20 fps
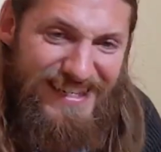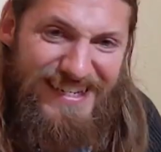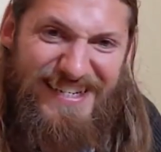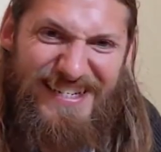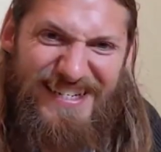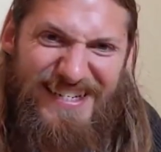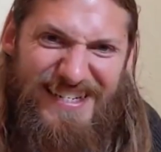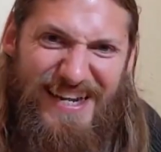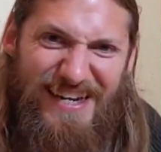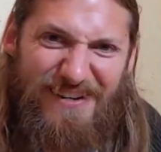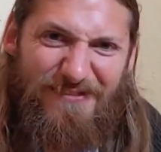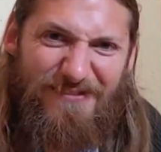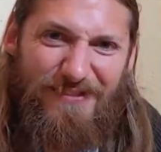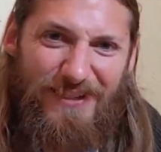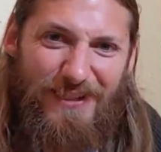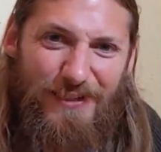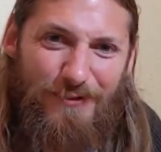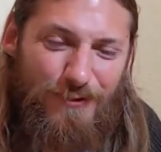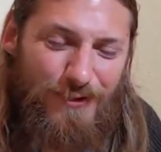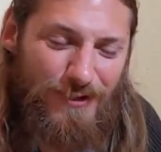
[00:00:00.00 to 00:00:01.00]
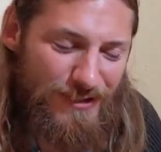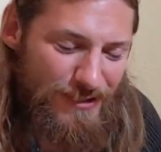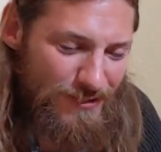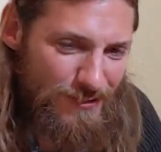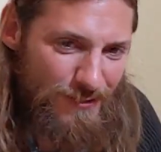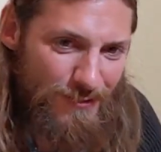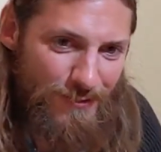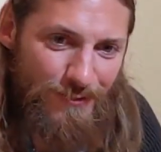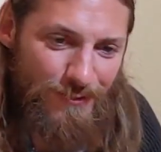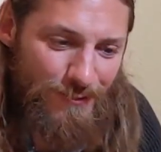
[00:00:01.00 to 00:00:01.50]
Isn't that a funny word
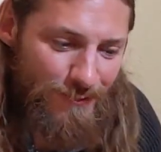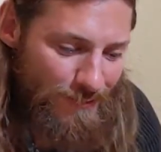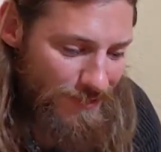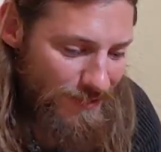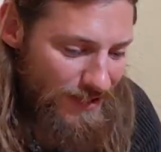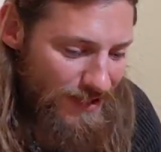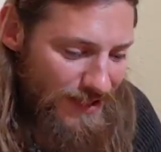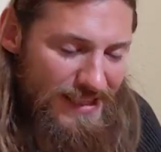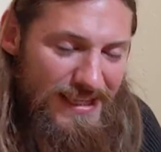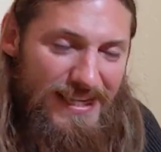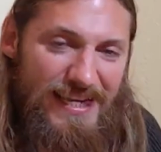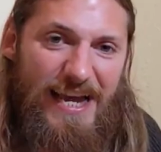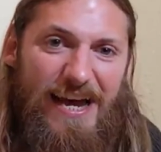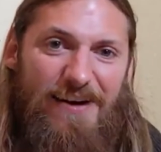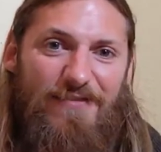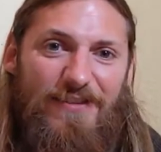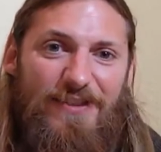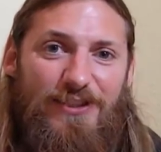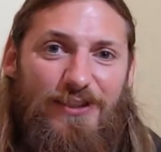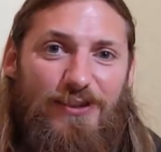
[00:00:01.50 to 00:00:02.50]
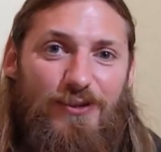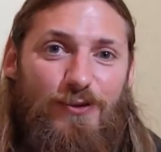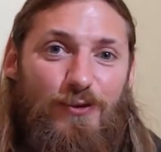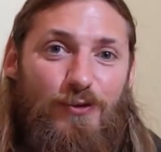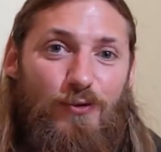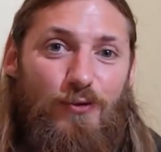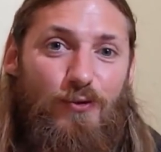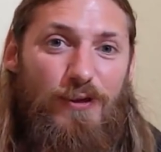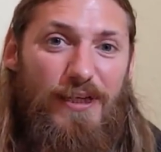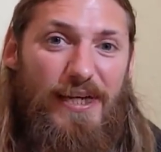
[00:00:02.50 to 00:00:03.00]
too? They have a
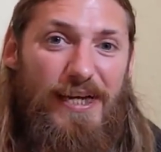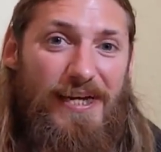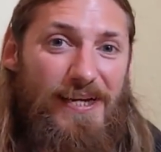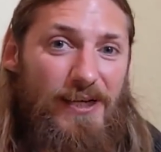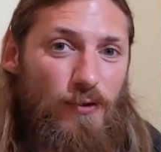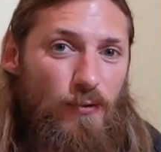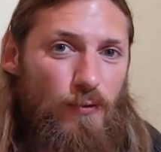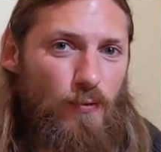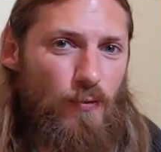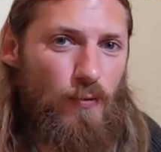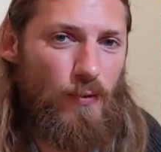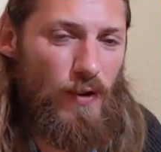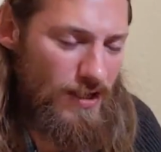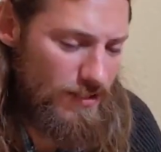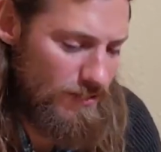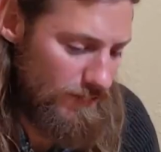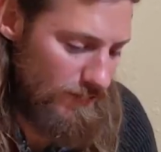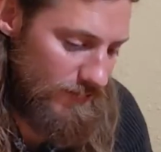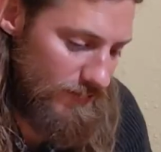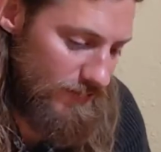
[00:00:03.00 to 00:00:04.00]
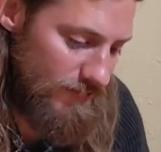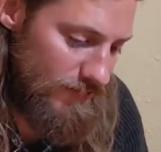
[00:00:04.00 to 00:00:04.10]
snoot and a wattle.